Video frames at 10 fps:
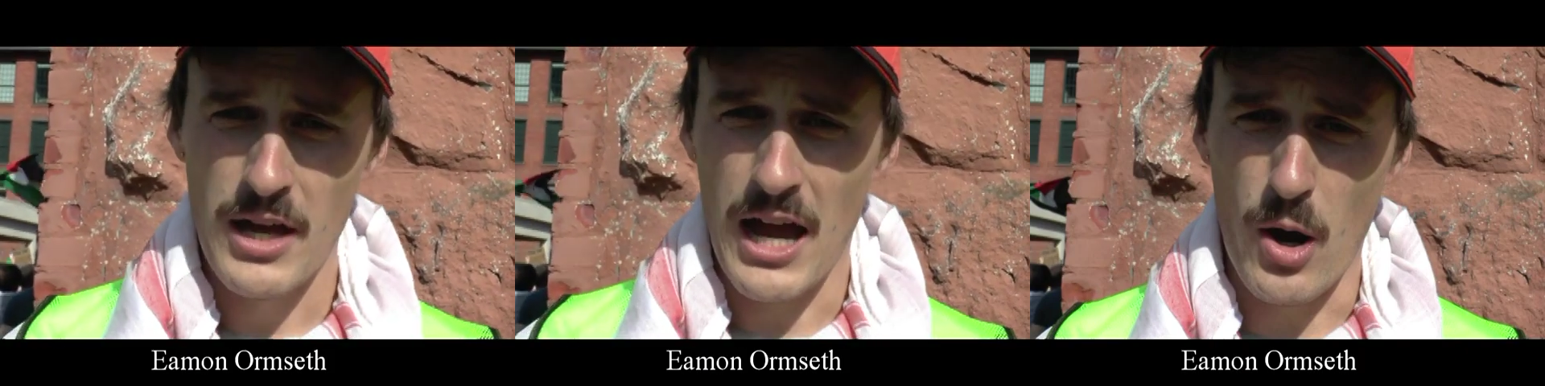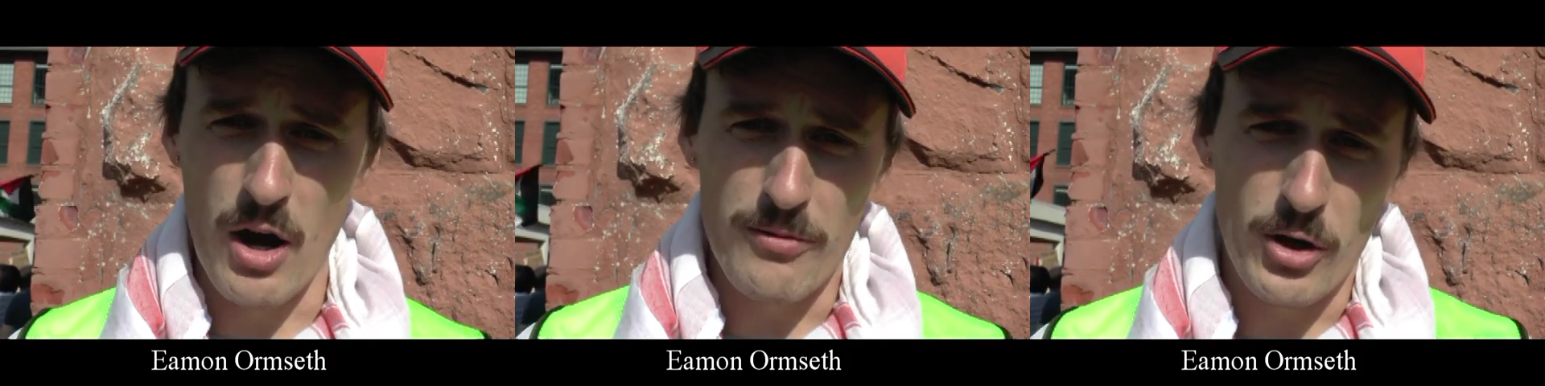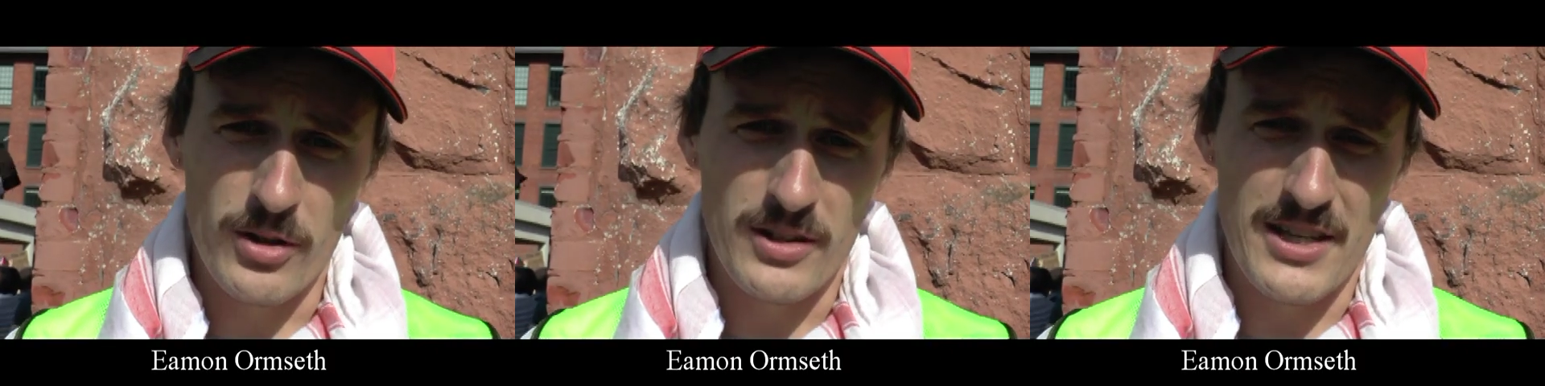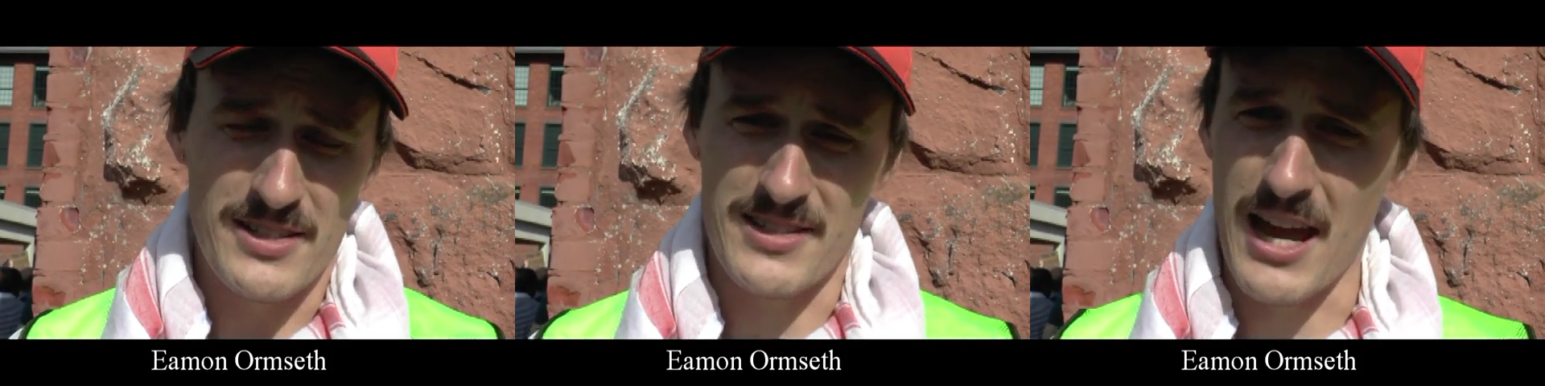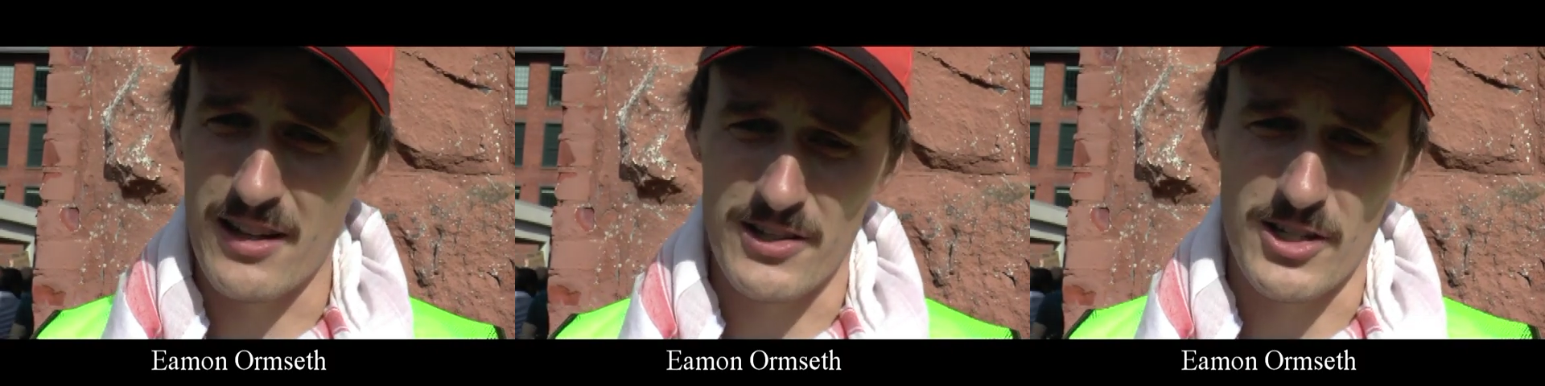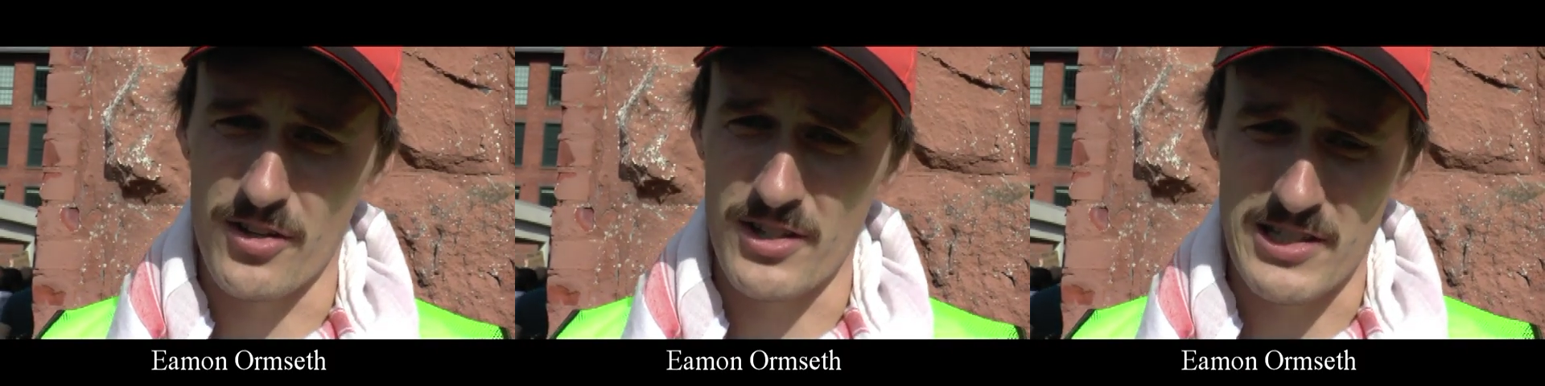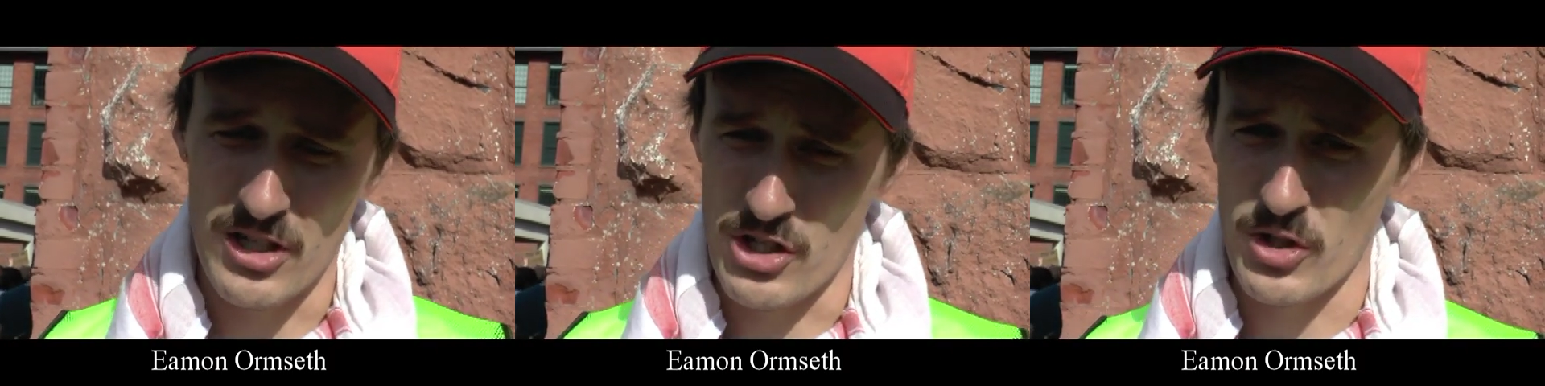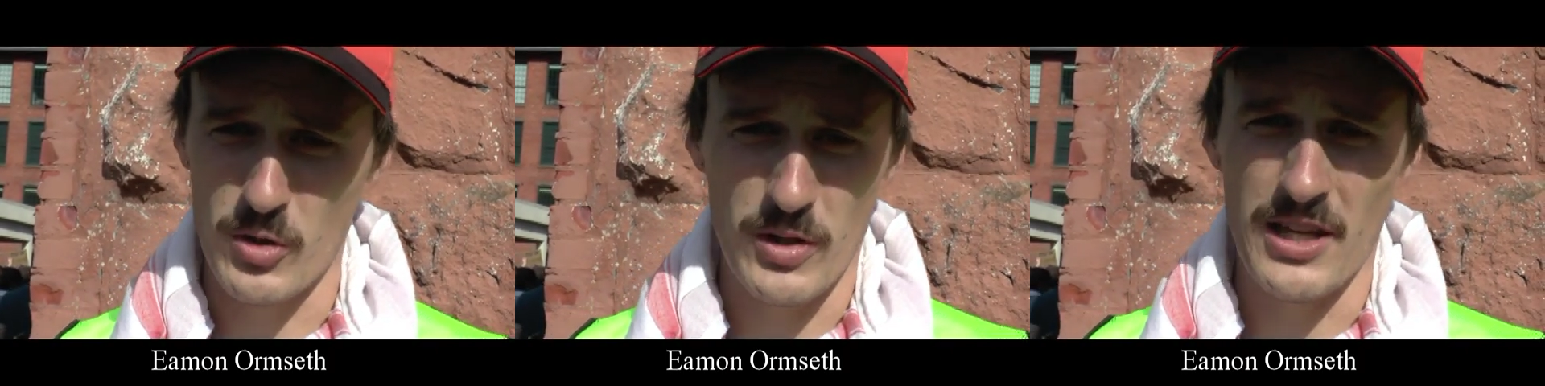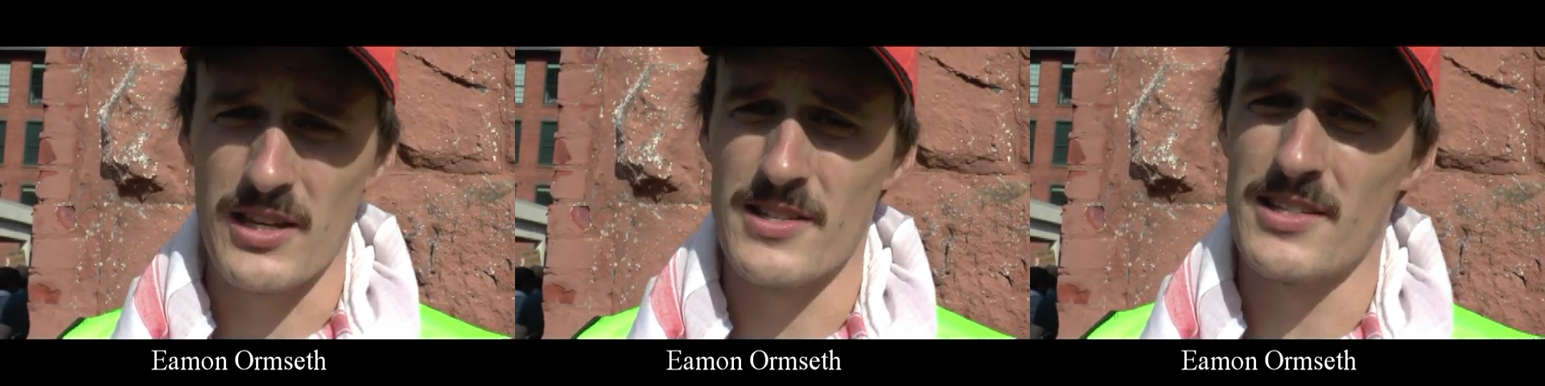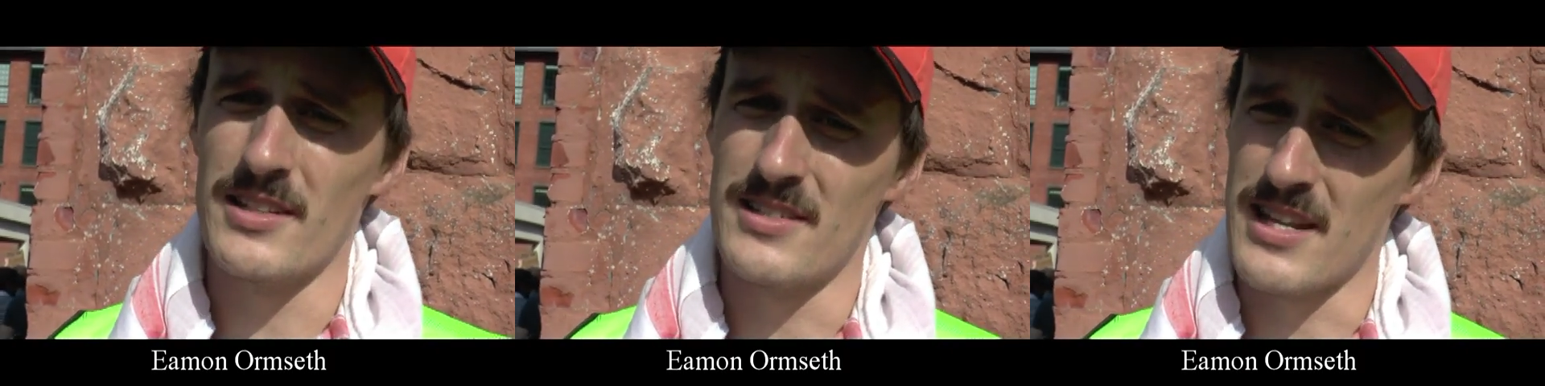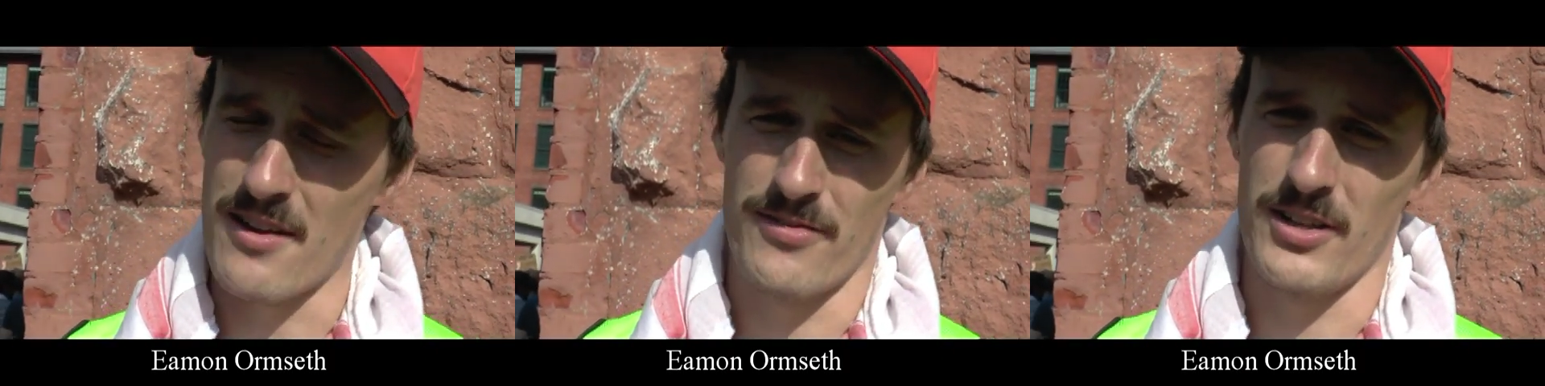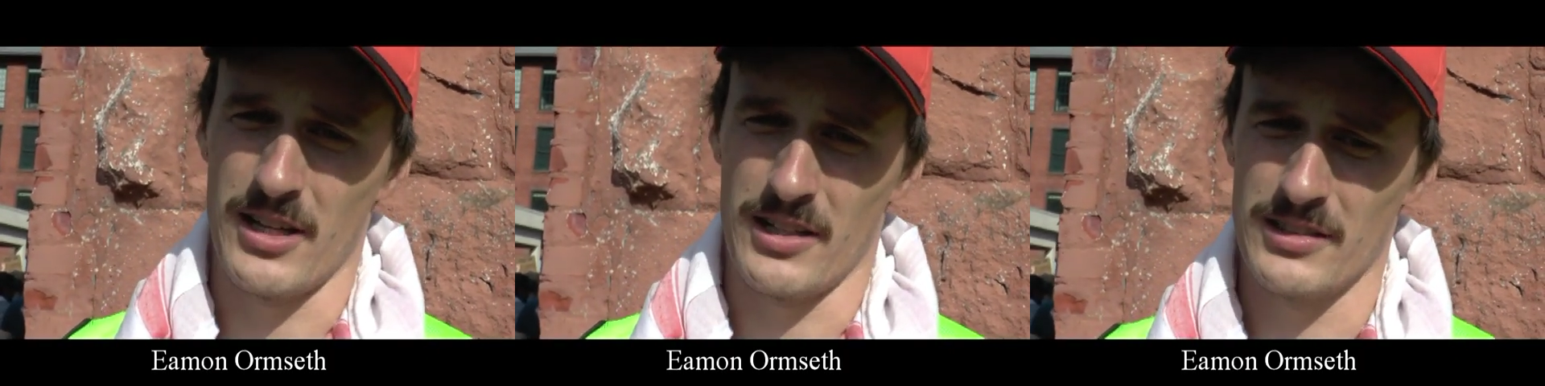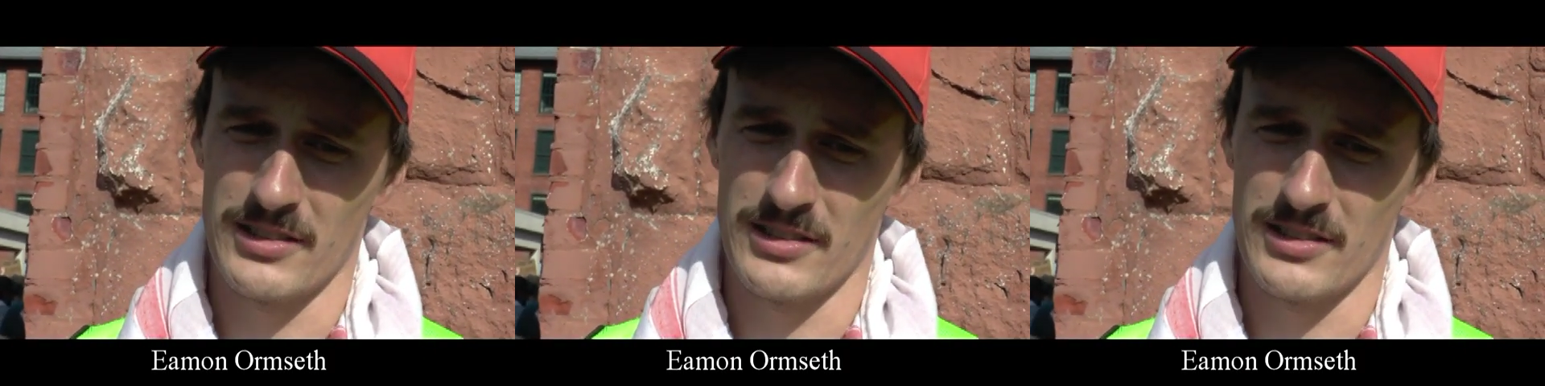However, his silence on this issue is deafening.